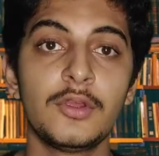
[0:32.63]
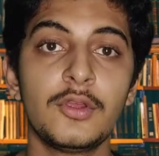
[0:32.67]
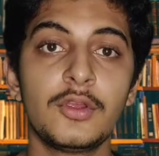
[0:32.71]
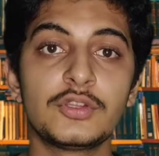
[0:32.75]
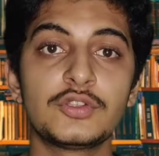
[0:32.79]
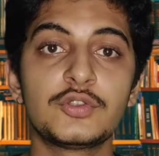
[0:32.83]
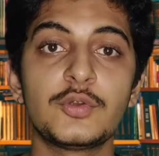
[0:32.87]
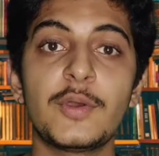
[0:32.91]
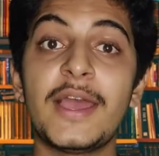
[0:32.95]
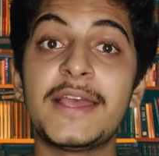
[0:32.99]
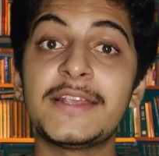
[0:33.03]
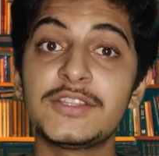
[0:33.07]

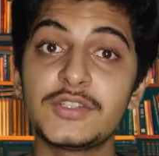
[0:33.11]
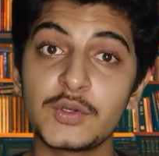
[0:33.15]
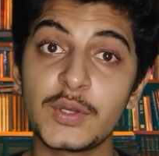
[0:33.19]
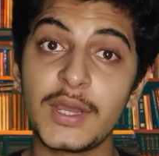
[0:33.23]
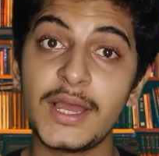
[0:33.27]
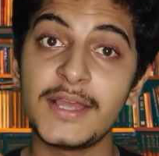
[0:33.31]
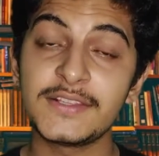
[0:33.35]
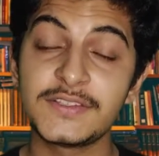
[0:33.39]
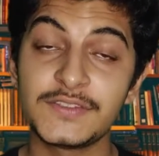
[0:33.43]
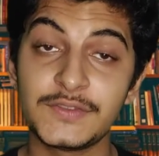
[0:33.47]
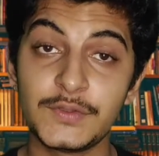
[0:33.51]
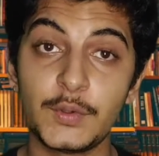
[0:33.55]
So as you
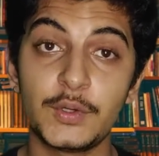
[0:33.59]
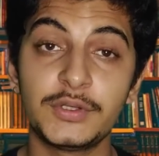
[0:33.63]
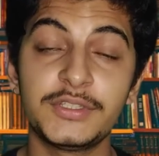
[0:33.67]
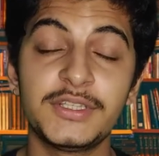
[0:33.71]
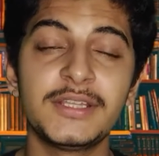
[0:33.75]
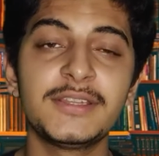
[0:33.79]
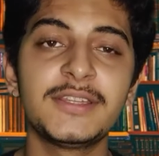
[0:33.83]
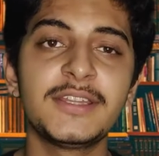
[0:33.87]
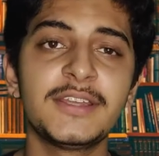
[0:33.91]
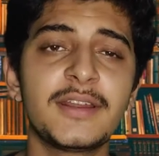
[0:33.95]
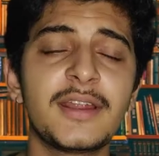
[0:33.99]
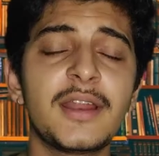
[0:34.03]
guys know
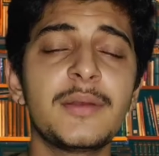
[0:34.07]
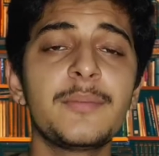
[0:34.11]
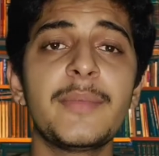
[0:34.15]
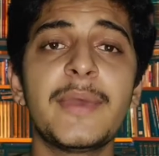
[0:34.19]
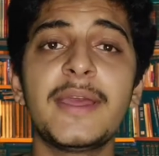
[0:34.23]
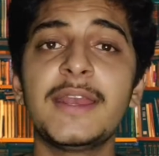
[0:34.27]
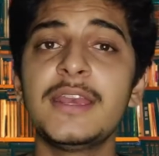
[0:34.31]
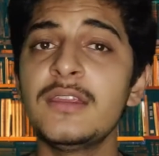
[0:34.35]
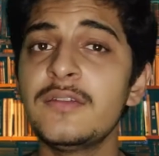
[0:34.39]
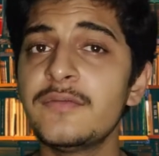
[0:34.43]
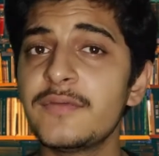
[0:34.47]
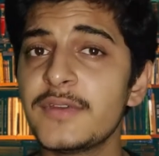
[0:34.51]
that there are
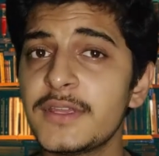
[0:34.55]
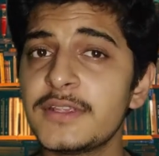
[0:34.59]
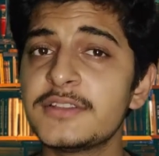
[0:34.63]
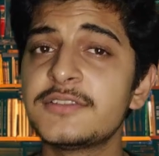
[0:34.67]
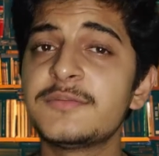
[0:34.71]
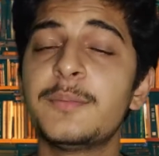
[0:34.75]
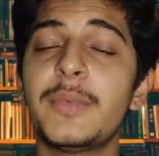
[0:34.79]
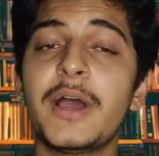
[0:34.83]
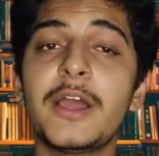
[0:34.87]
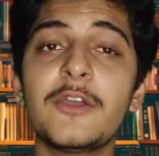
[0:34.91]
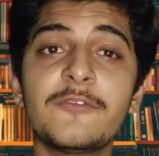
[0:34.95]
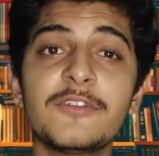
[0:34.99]
many
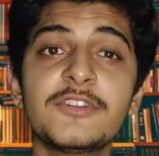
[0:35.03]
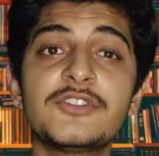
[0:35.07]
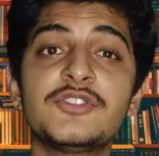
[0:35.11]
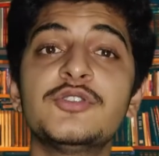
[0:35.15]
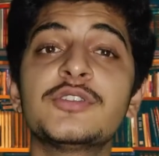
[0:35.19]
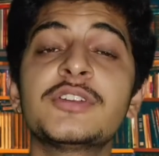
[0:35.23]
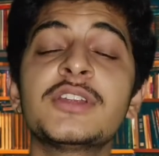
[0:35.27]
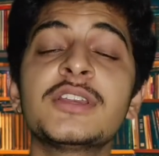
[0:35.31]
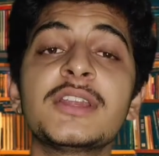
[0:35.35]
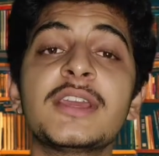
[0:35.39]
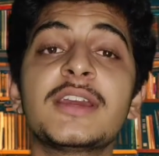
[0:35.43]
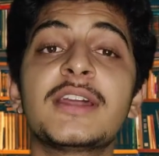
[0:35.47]
ways by which
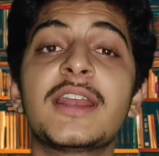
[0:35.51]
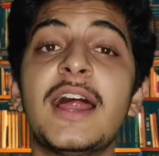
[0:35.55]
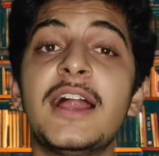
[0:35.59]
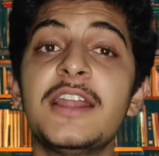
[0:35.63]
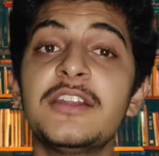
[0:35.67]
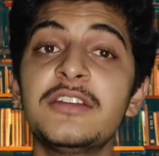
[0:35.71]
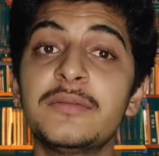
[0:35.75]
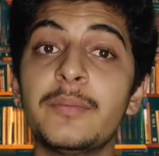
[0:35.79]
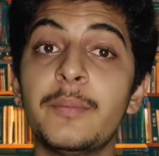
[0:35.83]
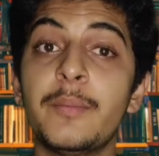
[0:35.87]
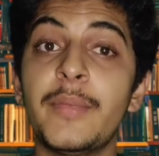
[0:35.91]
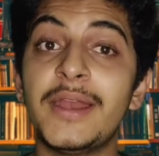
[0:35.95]
you can
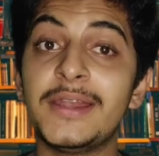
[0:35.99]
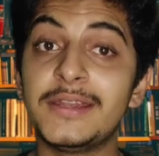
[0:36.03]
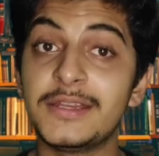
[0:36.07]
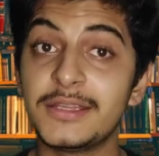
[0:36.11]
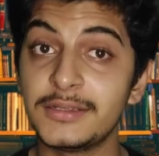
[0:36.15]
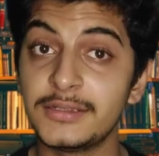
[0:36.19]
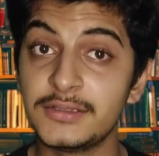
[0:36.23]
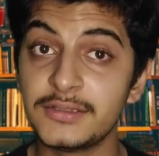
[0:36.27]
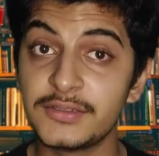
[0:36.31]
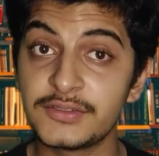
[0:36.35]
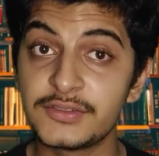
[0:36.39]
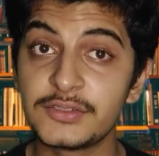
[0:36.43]
grant
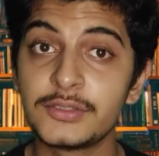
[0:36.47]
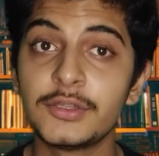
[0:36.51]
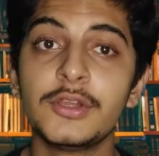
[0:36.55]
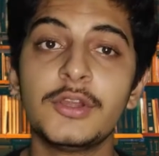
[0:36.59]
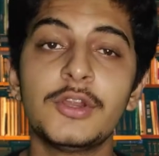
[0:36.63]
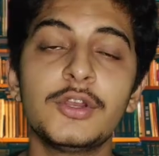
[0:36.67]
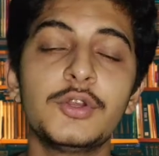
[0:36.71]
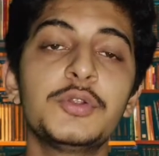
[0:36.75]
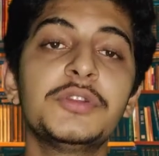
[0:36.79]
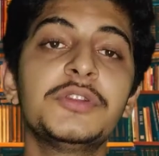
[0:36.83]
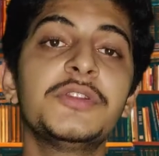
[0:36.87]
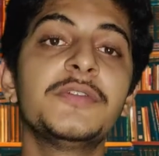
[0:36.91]
maintenance
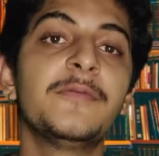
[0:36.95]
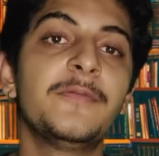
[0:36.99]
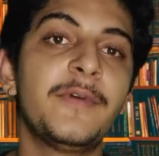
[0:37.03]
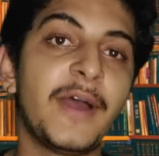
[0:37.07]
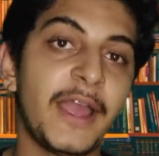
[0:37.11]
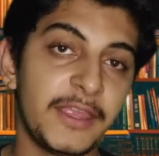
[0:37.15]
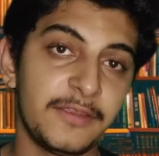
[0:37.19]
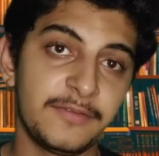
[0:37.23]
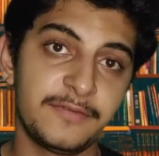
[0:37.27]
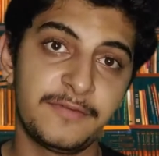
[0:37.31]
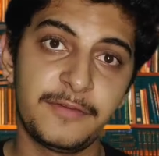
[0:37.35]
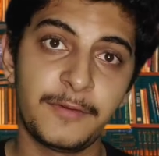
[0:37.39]
to the
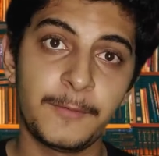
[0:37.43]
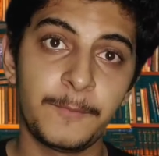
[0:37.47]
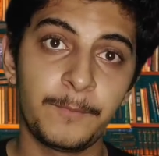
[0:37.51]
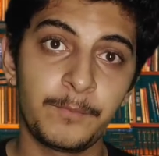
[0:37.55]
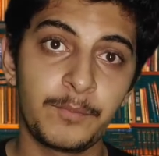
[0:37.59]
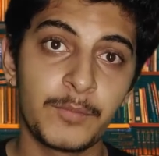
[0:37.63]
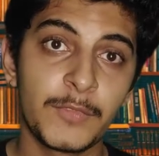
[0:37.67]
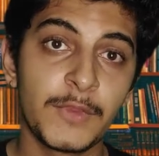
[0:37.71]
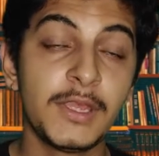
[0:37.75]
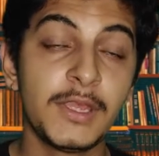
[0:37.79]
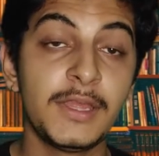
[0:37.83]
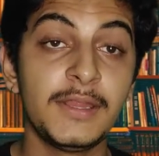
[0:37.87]
wife.
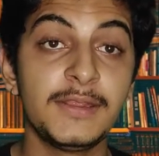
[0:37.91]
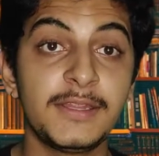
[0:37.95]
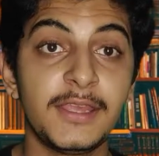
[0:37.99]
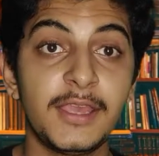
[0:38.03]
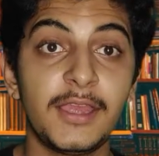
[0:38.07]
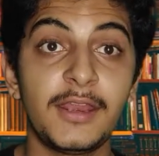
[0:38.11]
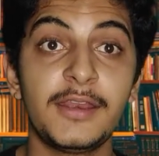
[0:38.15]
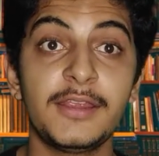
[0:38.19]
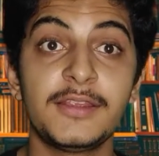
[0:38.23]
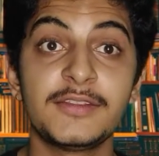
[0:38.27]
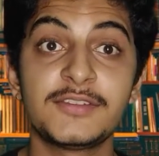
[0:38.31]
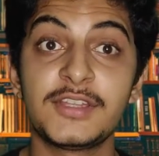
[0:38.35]

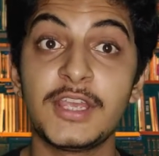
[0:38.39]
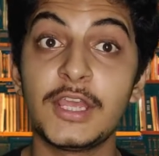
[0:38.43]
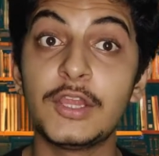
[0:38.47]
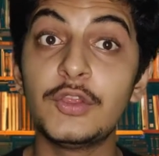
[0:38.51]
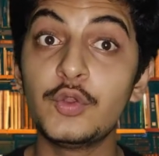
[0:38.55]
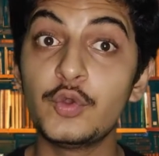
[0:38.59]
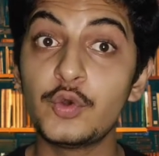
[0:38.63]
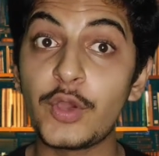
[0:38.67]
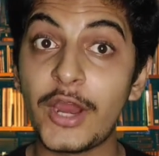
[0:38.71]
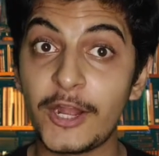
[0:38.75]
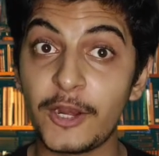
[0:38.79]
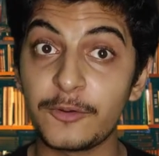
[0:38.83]
There is
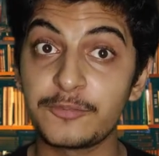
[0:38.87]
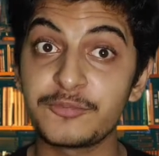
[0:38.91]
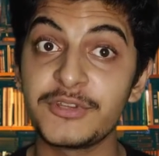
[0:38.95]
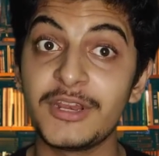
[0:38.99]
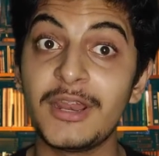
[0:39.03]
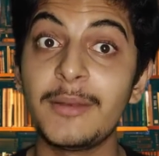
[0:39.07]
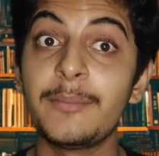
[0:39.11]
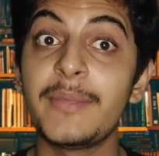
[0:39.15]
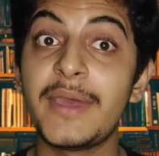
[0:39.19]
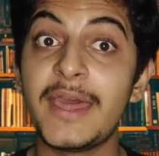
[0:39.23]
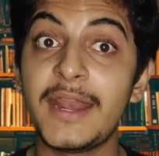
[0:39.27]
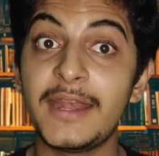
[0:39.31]
Hindu
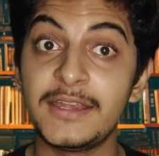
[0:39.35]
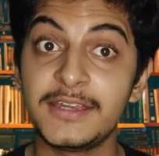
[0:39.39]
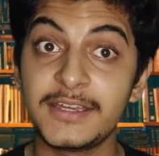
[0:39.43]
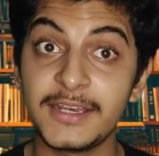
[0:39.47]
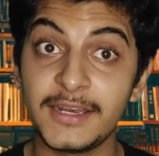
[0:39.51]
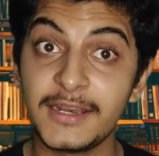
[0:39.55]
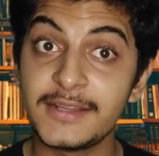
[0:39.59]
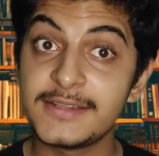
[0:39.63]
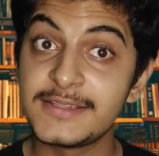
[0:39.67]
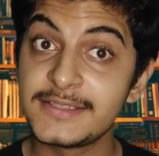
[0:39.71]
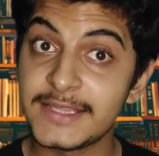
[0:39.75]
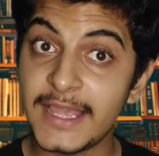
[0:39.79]
Adoption and
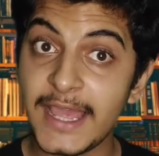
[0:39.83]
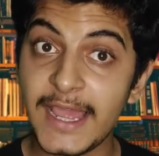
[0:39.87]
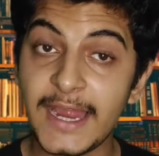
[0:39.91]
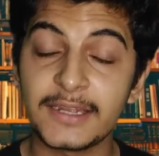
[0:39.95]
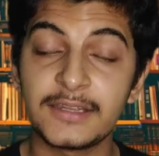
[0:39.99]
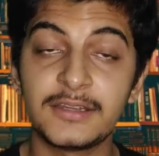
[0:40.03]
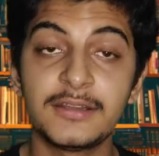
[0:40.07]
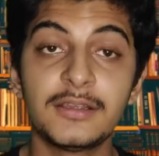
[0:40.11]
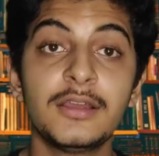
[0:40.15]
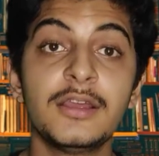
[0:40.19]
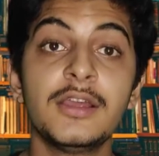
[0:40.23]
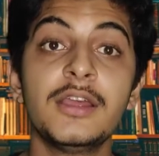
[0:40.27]
Maintenance
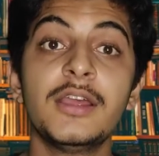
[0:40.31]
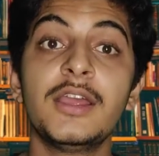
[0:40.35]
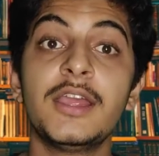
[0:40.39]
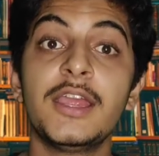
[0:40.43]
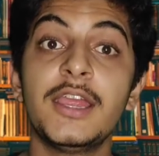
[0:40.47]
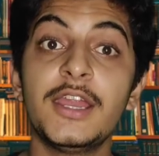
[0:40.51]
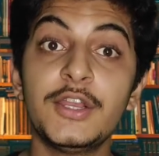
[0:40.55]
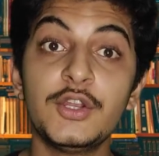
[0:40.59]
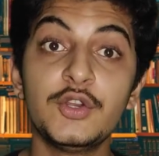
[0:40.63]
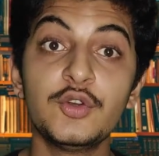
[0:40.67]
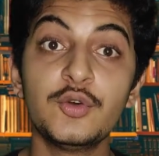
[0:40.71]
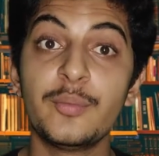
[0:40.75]
Act,
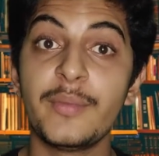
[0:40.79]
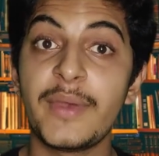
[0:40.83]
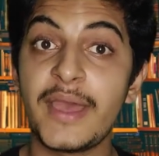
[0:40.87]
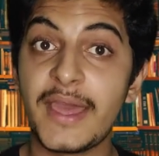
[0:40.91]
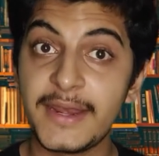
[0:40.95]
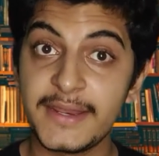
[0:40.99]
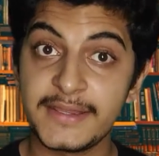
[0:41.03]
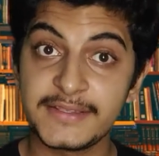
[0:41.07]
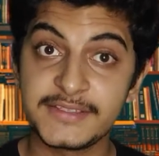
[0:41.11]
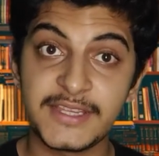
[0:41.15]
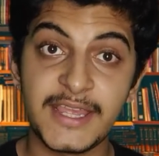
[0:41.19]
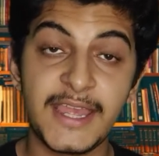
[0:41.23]
Hindu
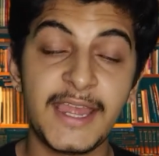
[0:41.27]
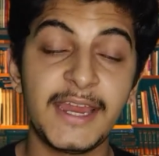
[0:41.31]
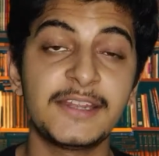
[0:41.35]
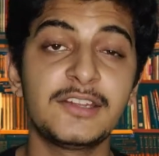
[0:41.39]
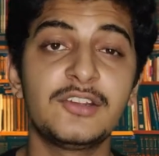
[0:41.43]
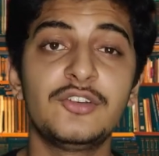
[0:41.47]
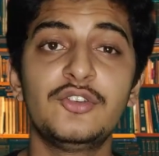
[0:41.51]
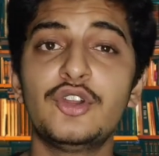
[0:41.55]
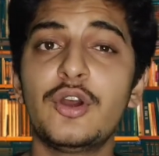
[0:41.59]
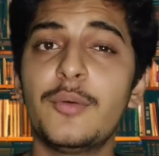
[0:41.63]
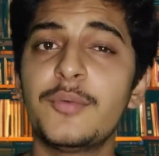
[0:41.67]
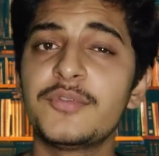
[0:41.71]
Marriage
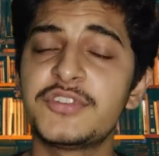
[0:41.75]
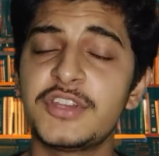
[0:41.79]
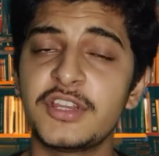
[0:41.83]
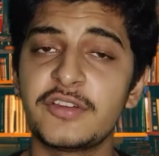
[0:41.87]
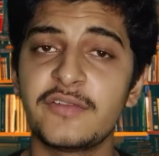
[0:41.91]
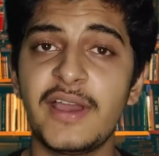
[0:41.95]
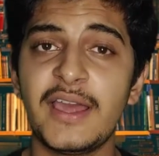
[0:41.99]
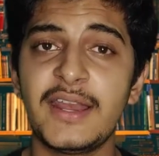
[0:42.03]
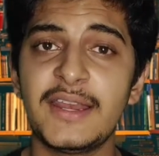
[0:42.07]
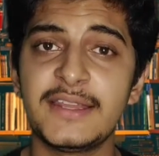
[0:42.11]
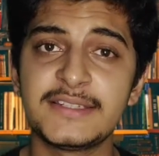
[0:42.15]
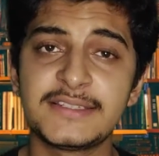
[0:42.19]
Act, Domestic
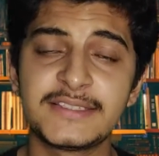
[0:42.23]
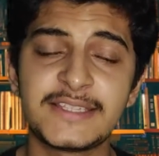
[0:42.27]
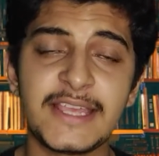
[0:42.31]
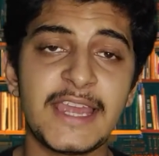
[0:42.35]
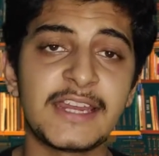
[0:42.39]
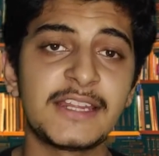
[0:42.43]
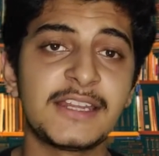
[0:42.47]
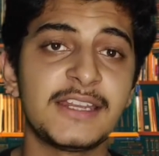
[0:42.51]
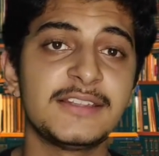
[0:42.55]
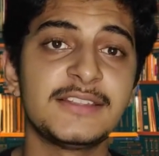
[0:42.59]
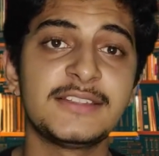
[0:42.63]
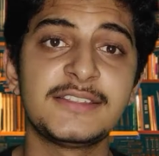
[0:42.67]
Violence
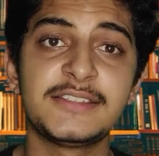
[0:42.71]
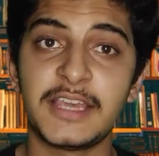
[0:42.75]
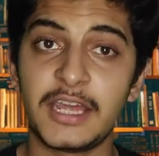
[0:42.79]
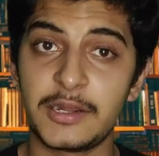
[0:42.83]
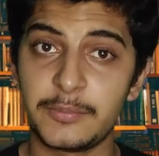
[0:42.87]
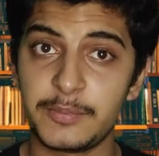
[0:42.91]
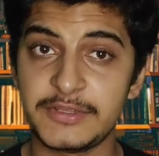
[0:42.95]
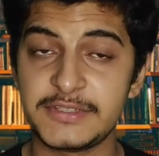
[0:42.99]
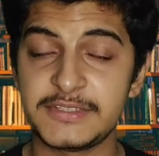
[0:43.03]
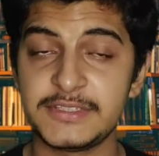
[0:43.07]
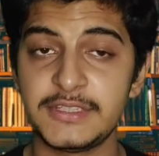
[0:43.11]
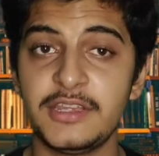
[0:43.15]
Act and
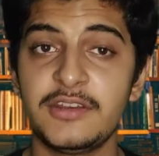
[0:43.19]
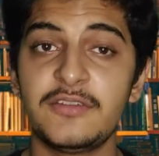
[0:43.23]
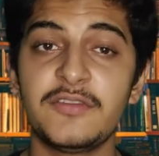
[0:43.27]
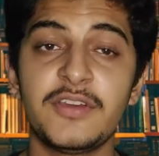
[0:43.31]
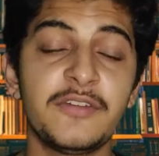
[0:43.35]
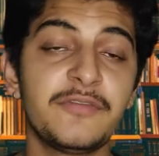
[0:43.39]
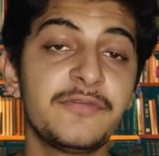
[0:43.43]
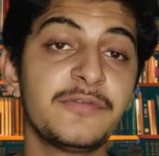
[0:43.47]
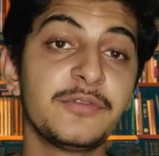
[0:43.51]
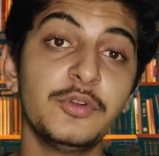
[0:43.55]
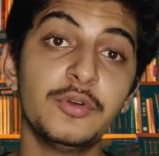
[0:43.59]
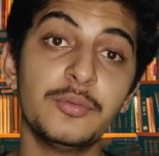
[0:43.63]
CRPC and
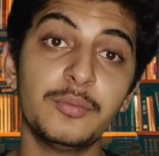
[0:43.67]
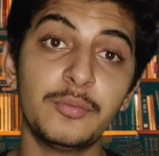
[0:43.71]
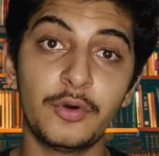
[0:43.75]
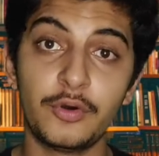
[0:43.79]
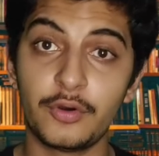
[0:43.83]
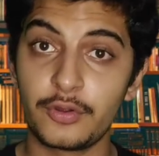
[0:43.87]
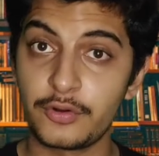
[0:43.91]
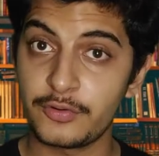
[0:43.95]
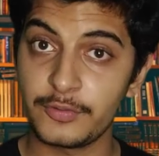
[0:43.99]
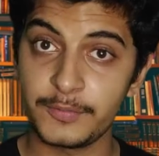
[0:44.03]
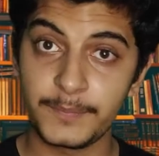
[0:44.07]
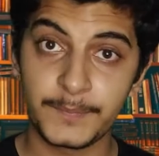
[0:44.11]
a few
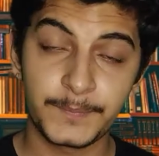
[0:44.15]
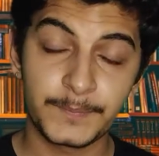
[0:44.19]
more.